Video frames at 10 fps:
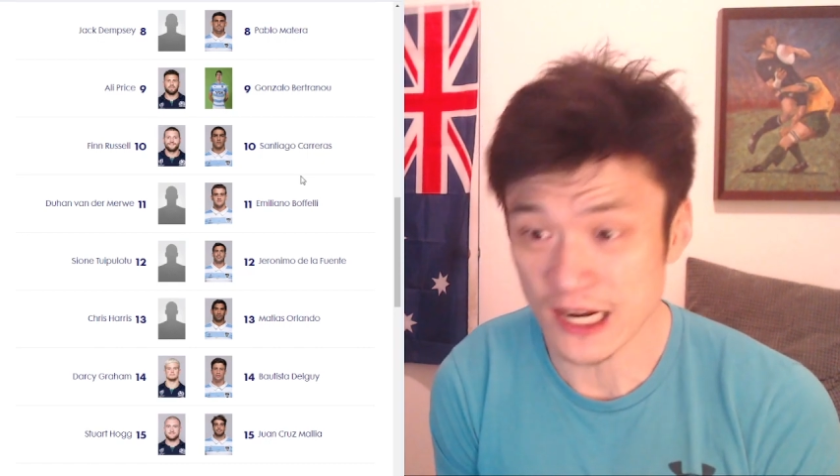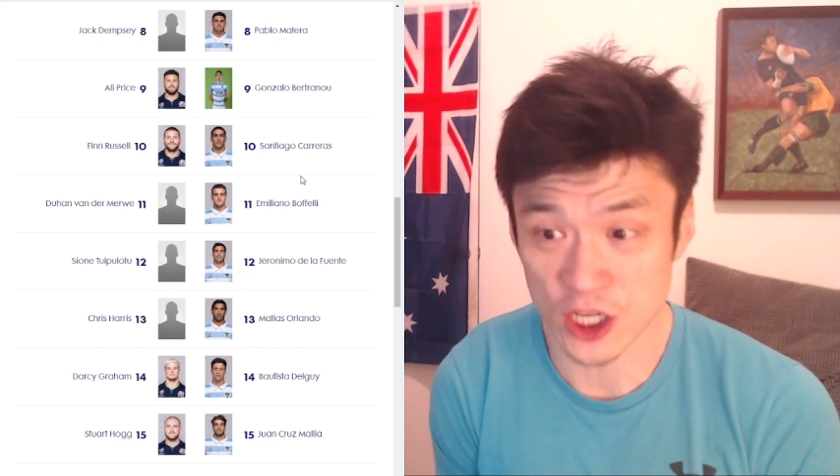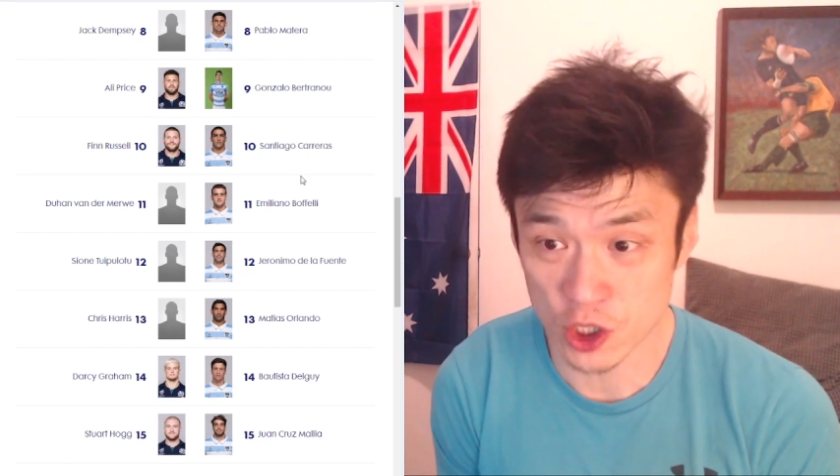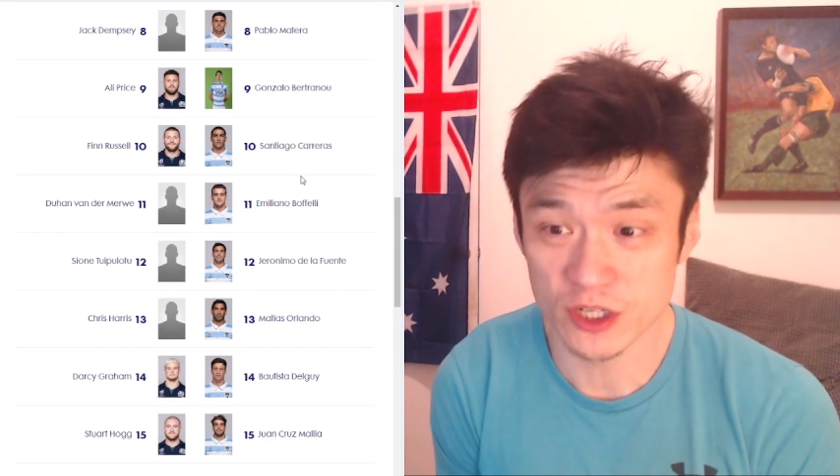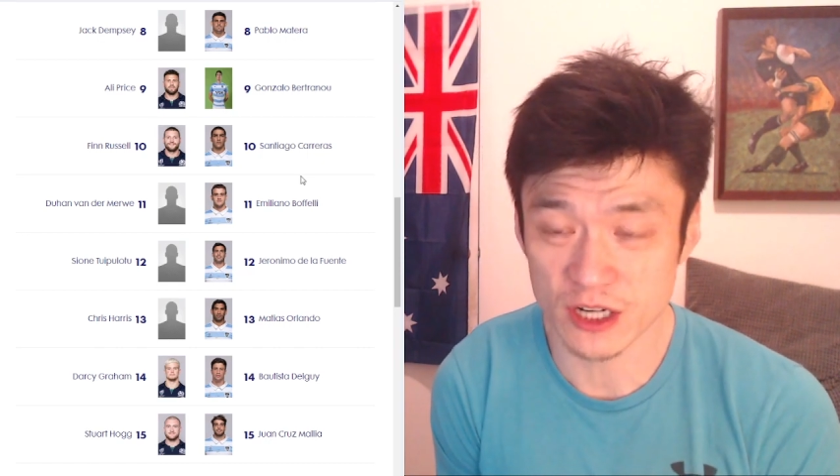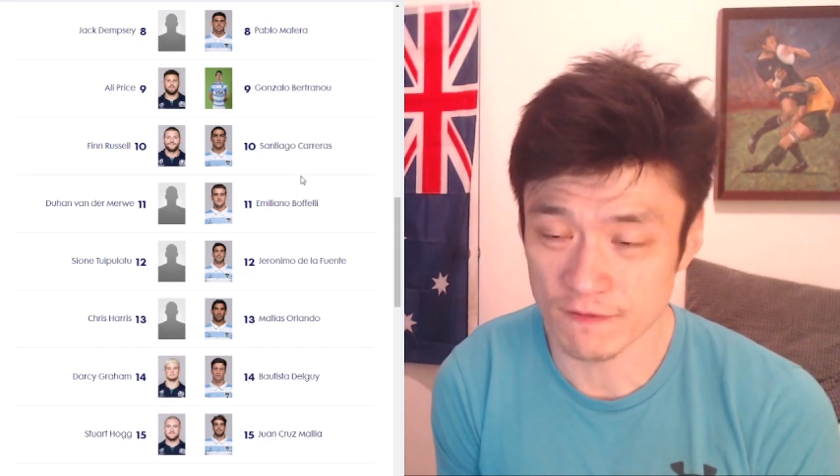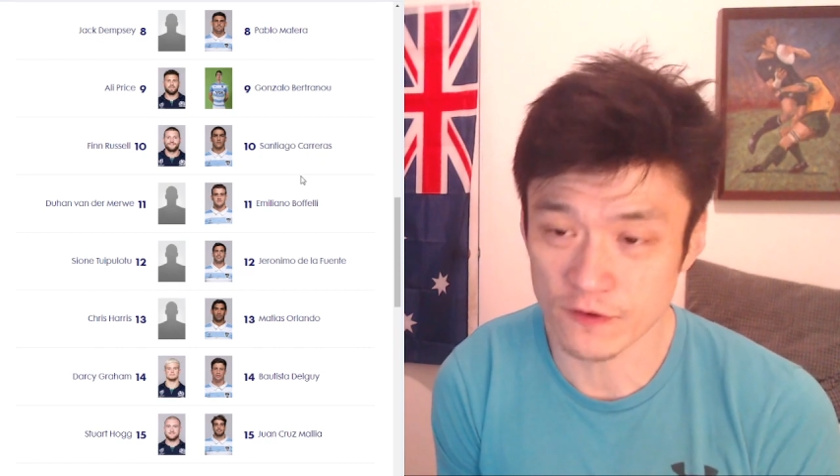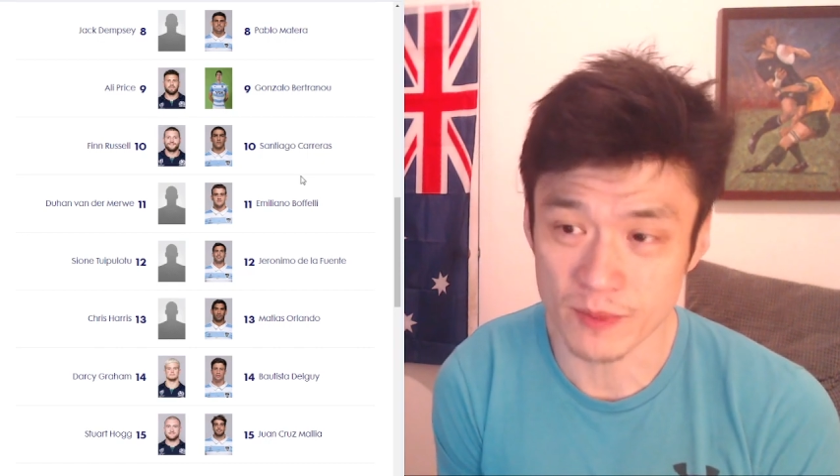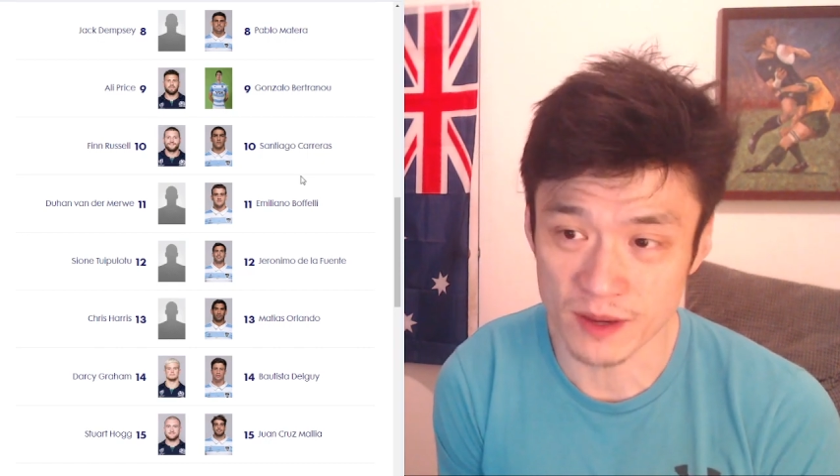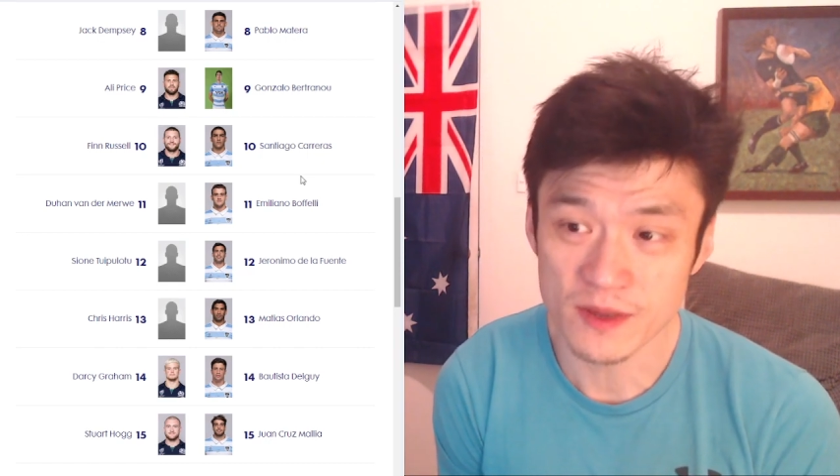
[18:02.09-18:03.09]
a huge game
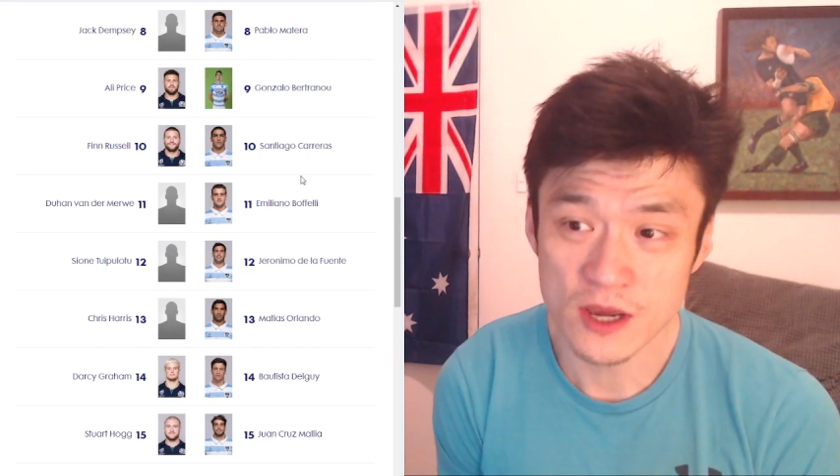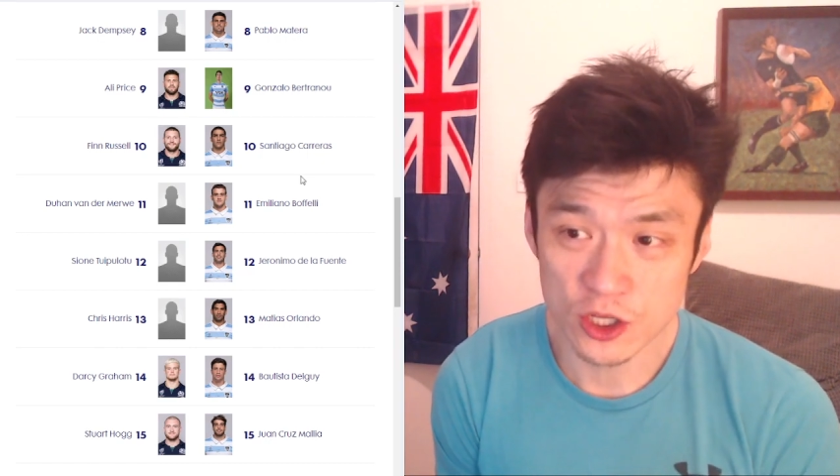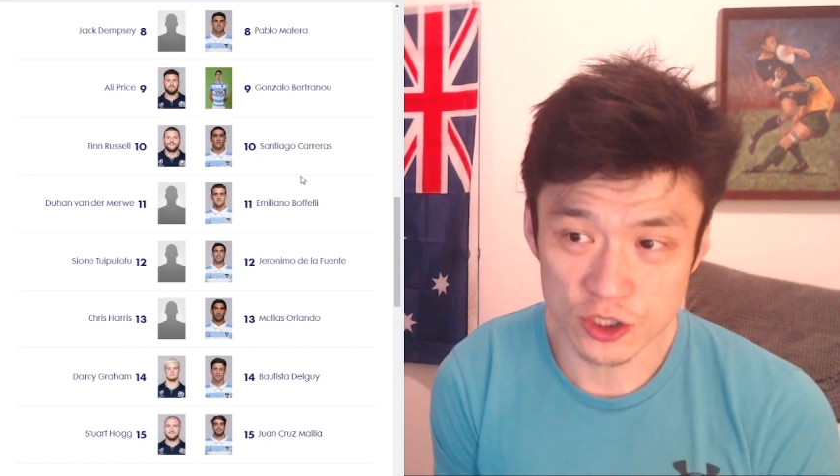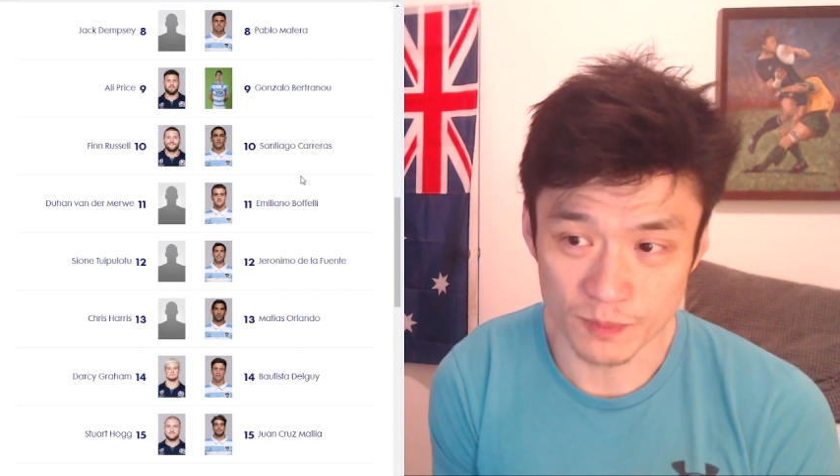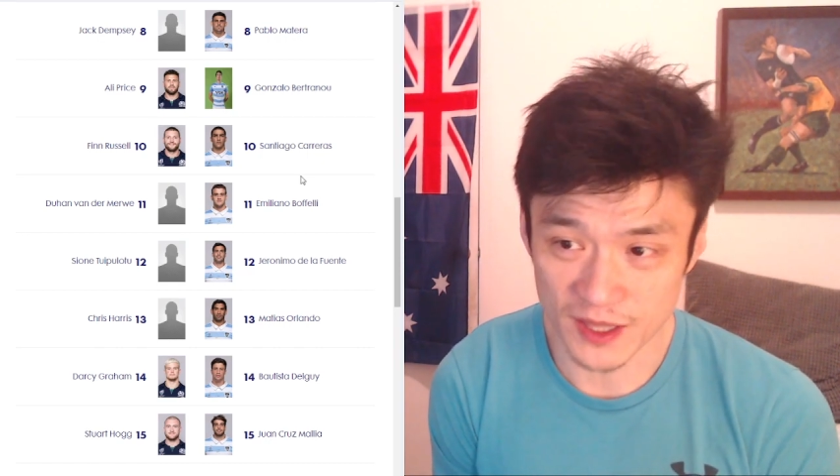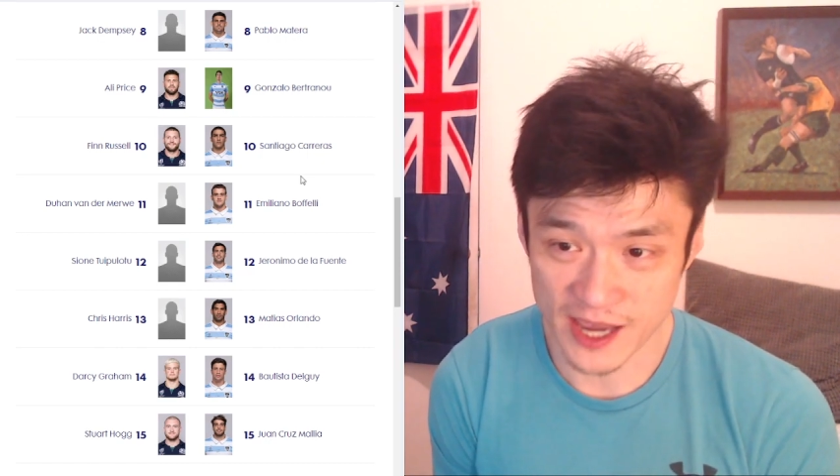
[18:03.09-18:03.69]
from him to beat the